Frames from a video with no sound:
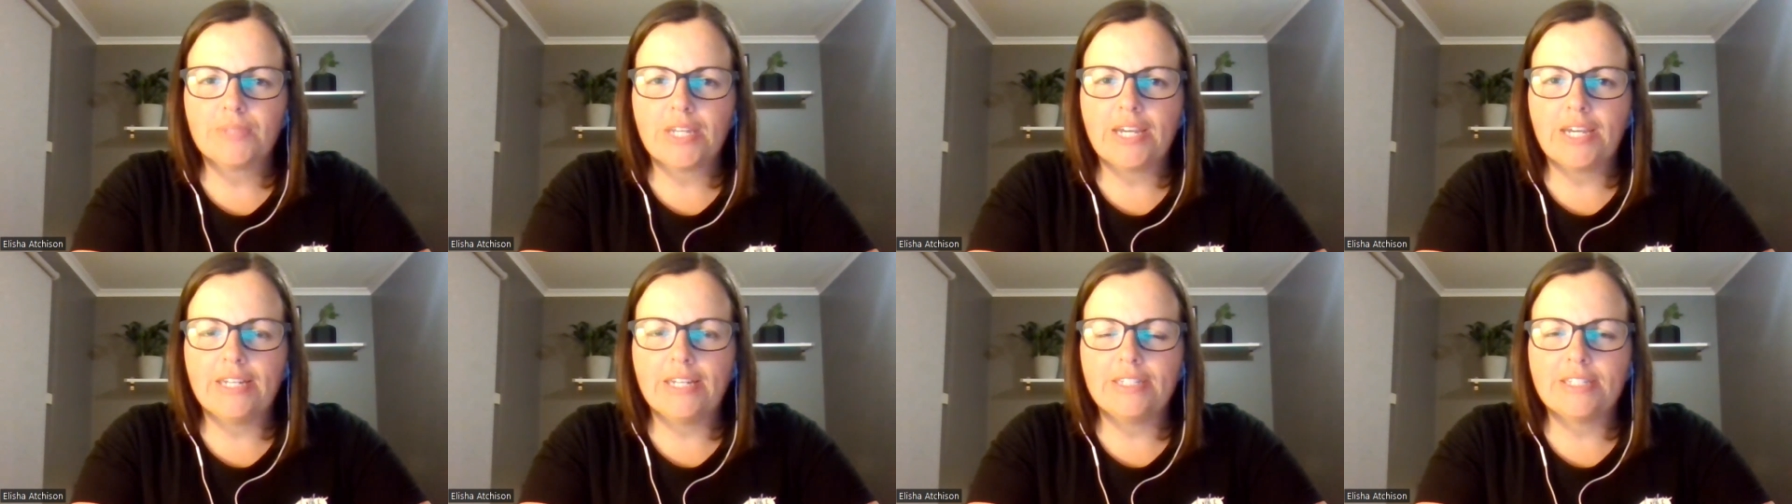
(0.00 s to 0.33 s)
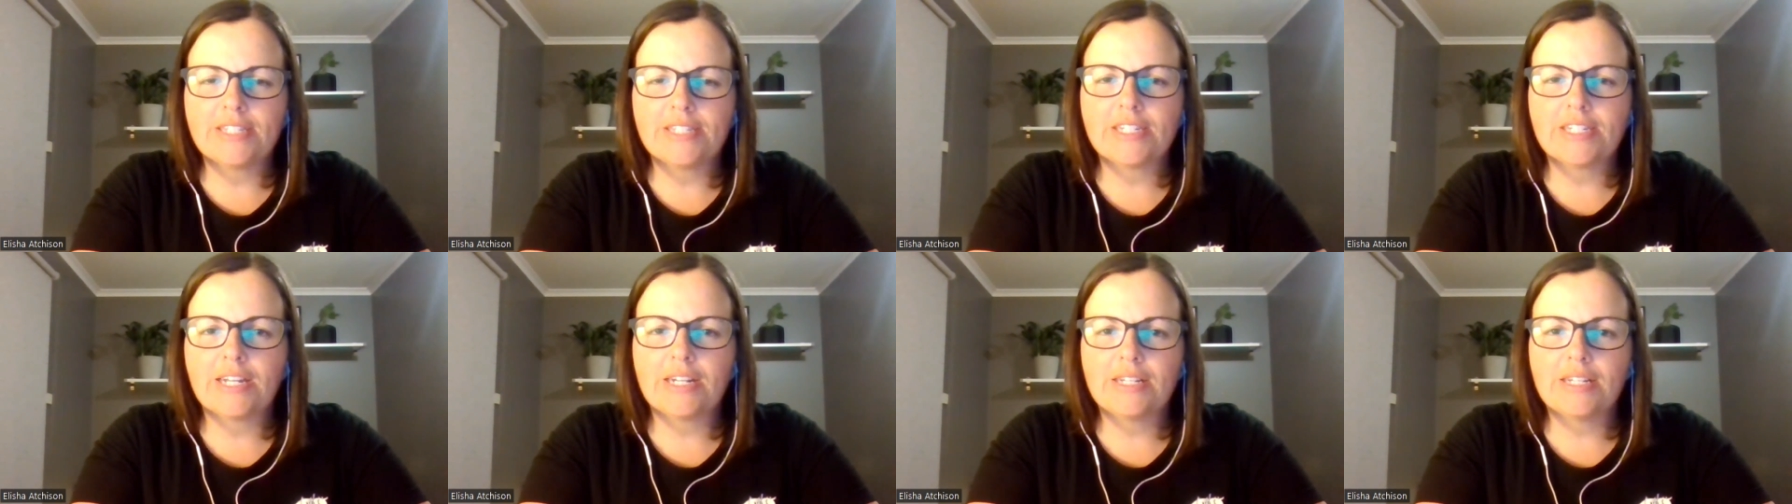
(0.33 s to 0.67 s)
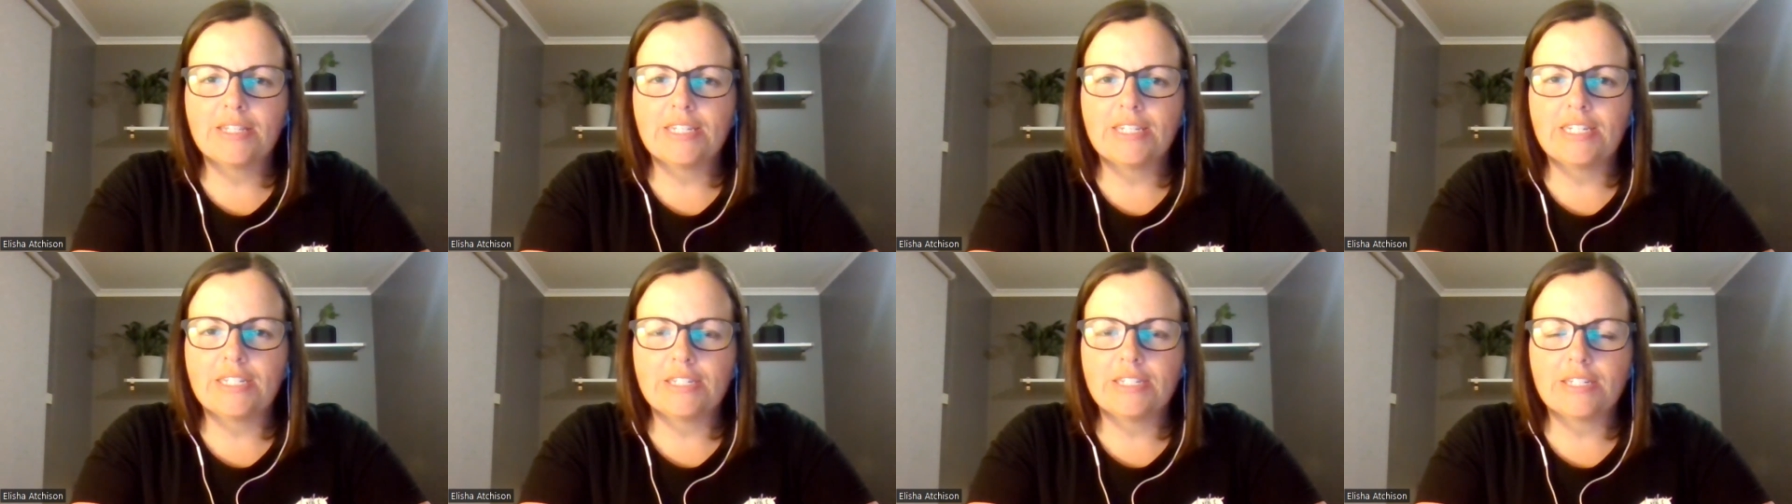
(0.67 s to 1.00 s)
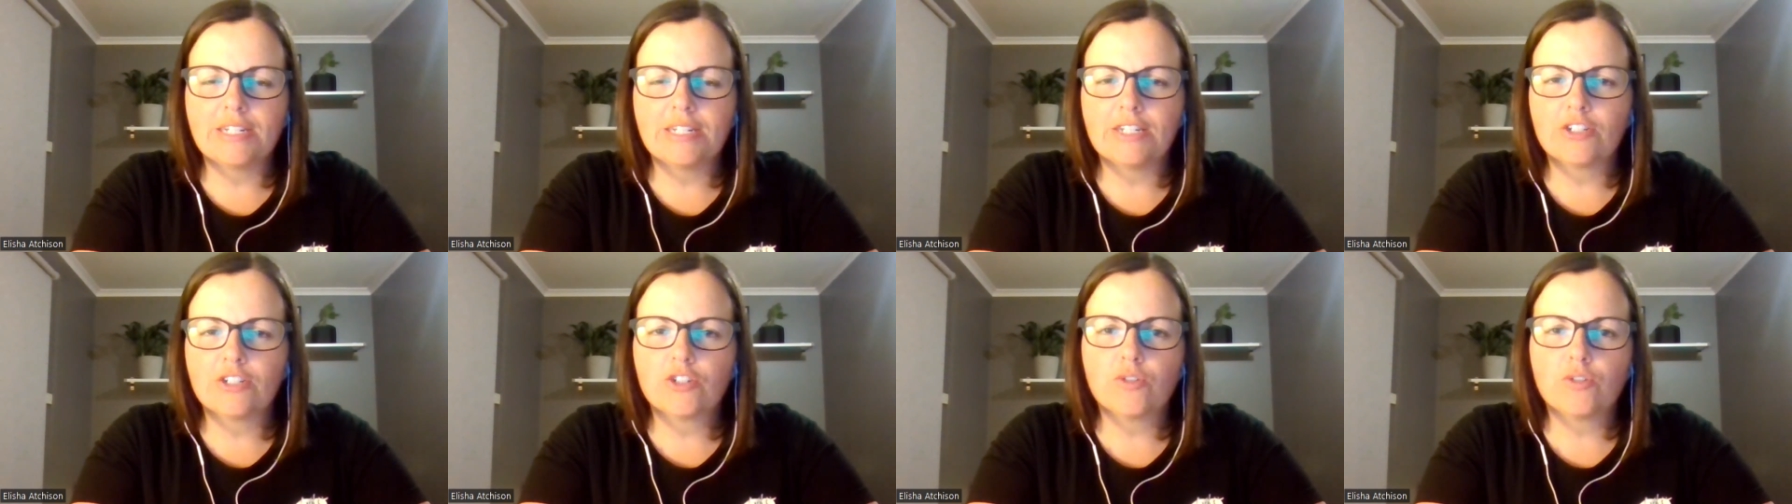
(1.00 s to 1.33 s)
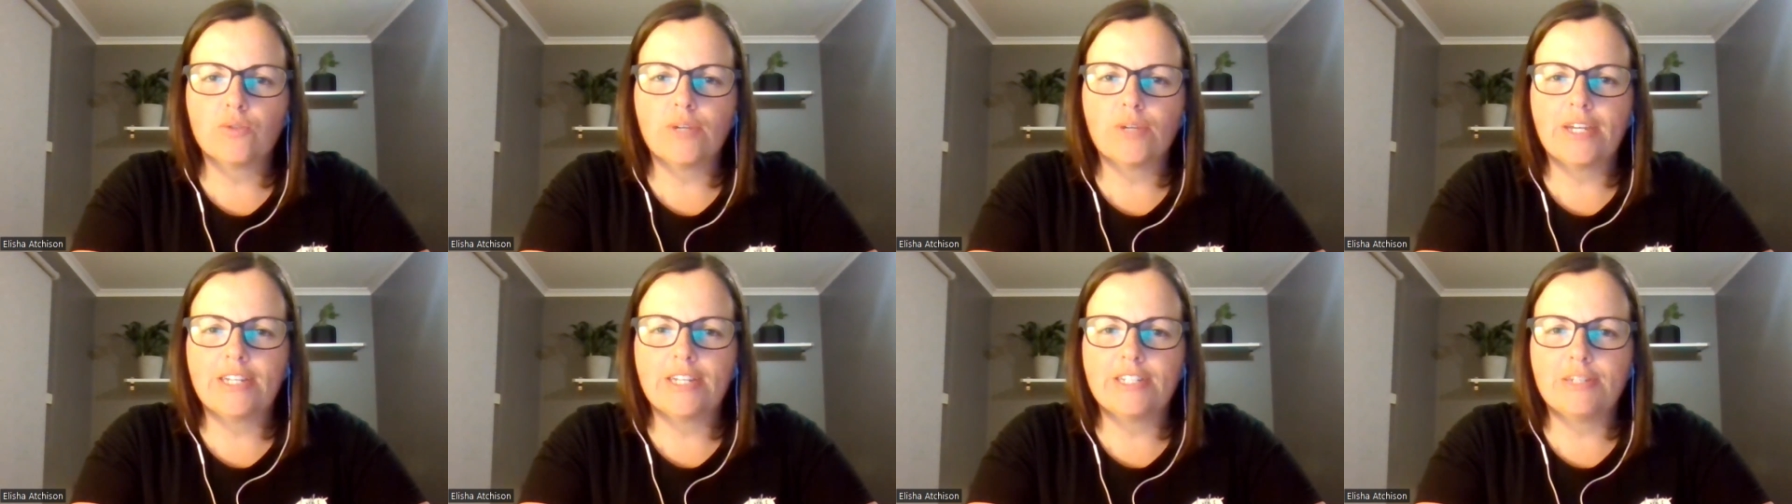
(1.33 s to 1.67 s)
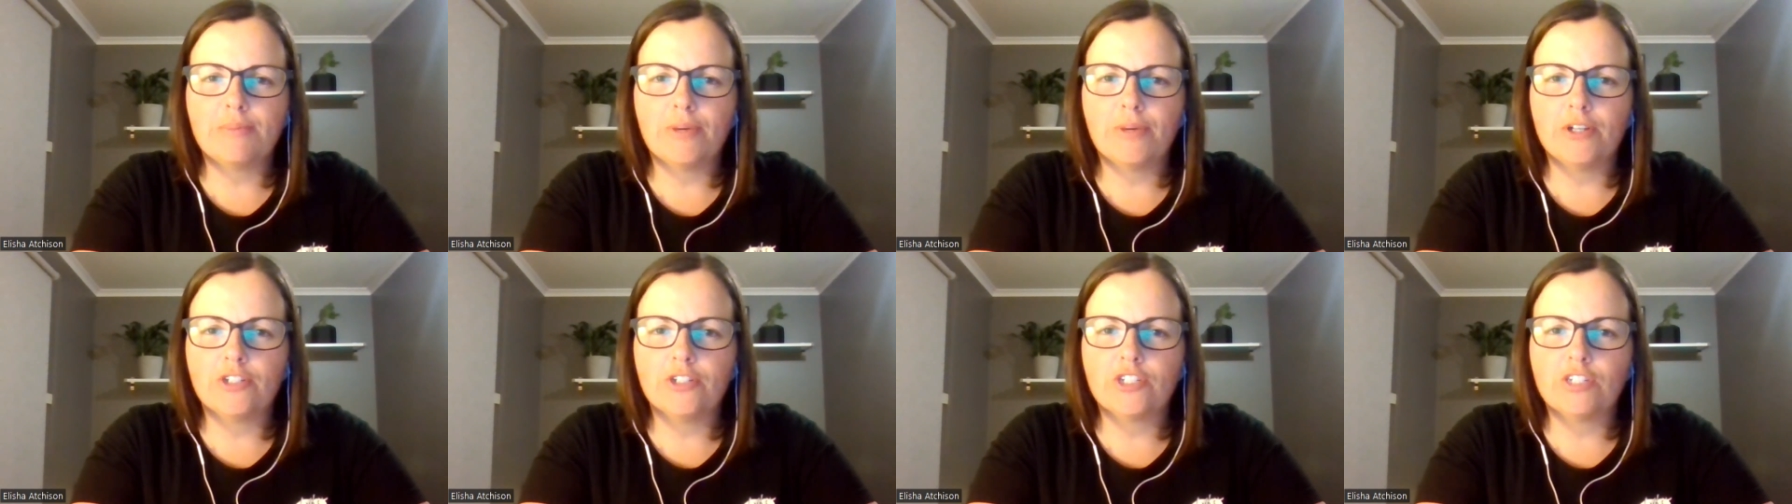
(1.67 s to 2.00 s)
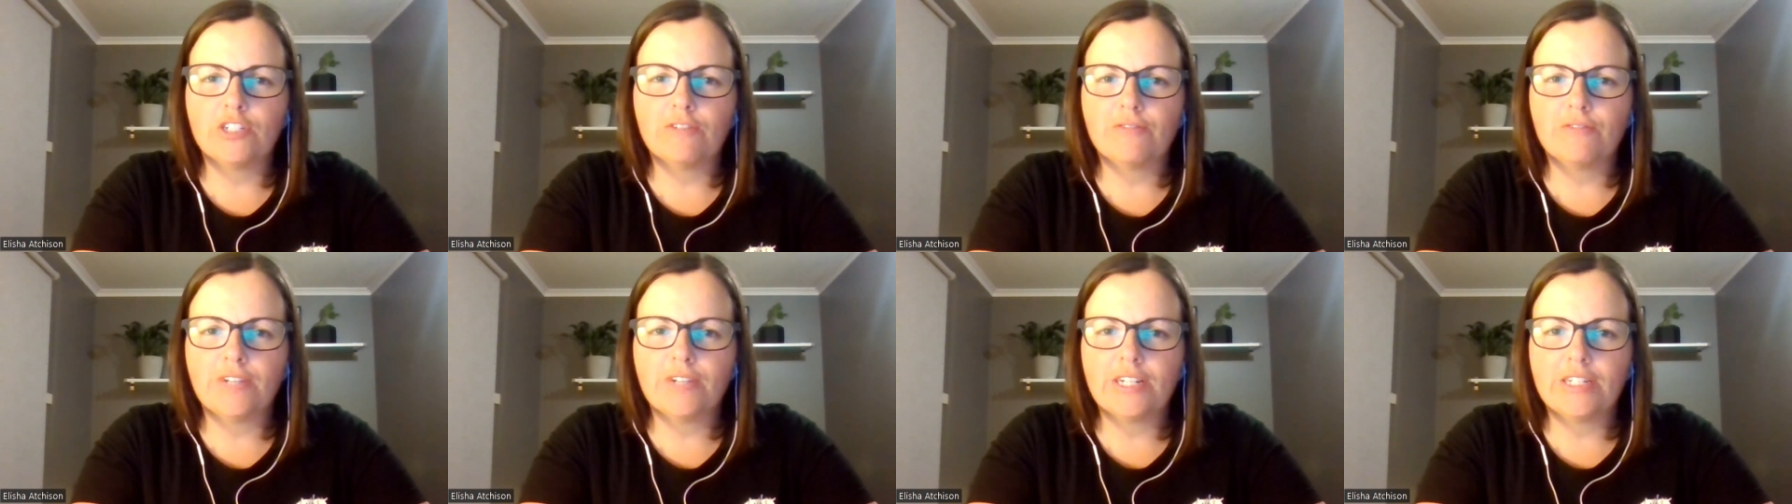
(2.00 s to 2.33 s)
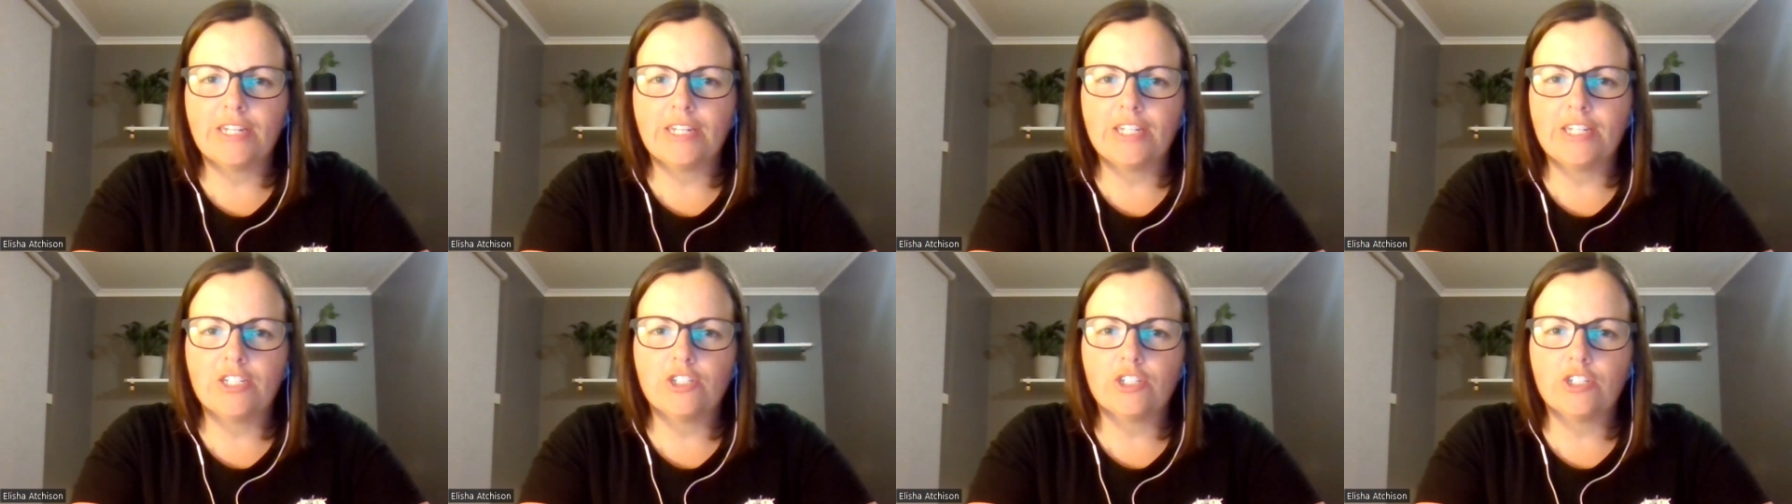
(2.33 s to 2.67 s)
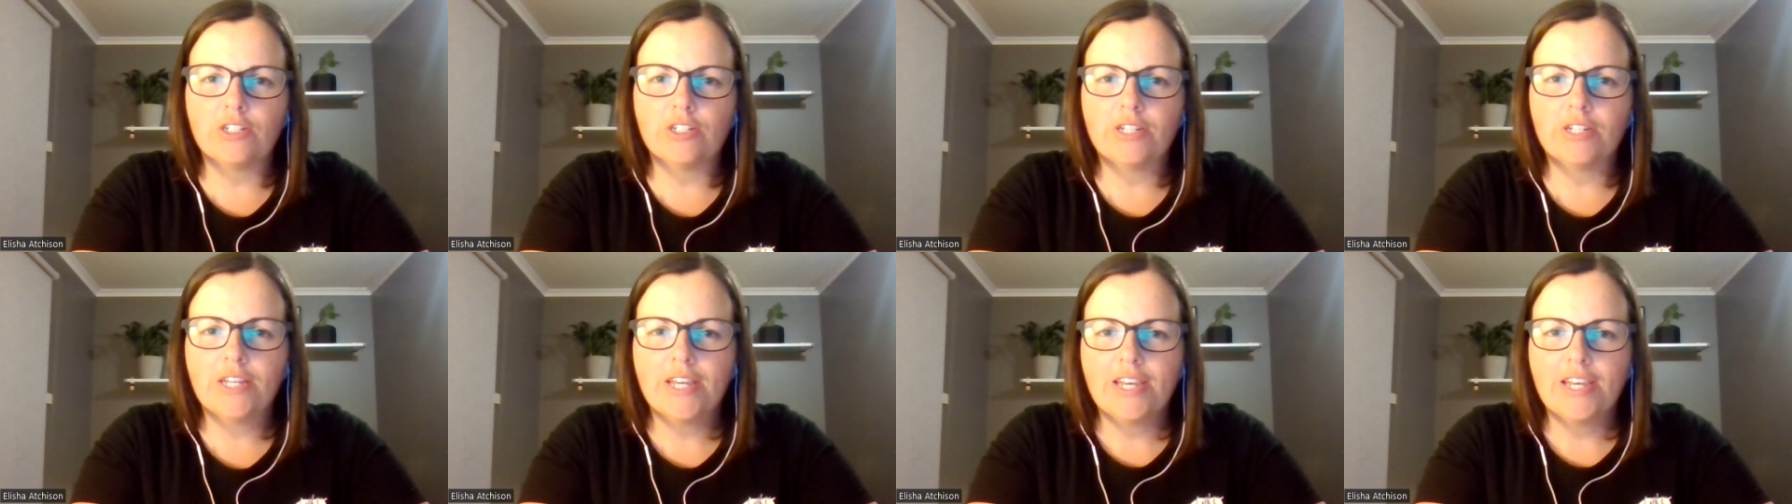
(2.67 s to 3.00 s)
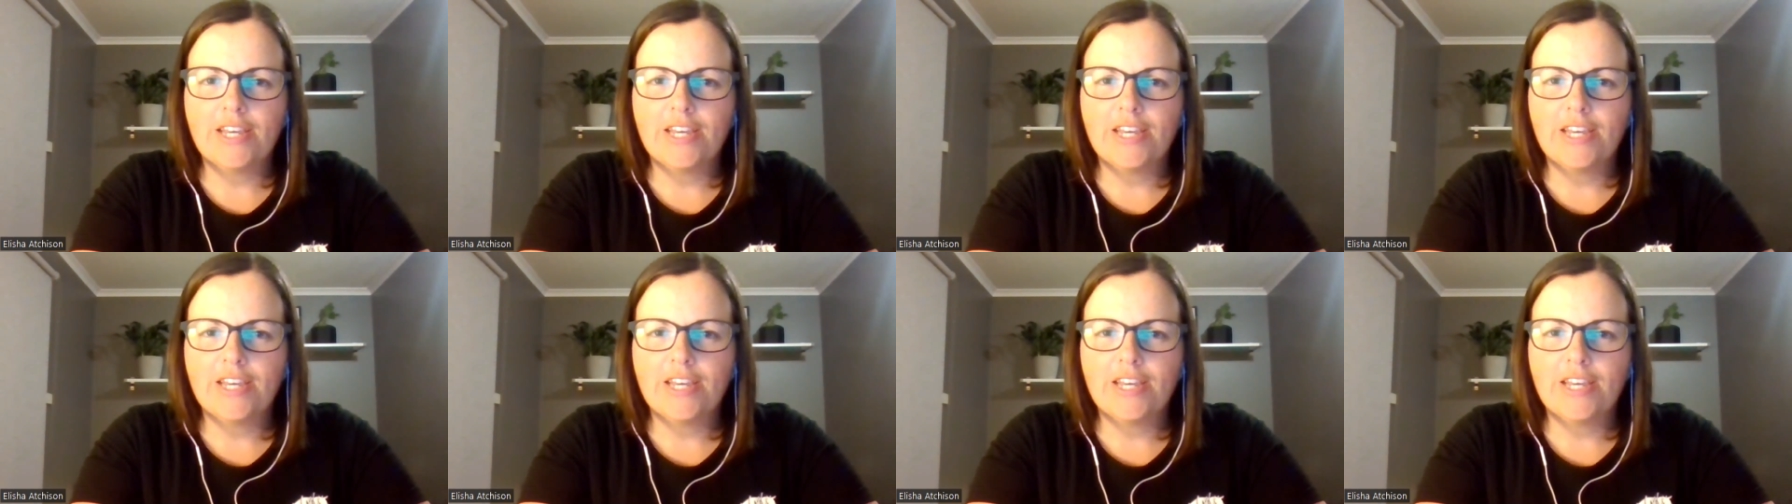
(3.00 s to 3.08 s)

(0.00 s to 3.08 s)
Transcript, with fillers: and started the International Anti Poaching Foundation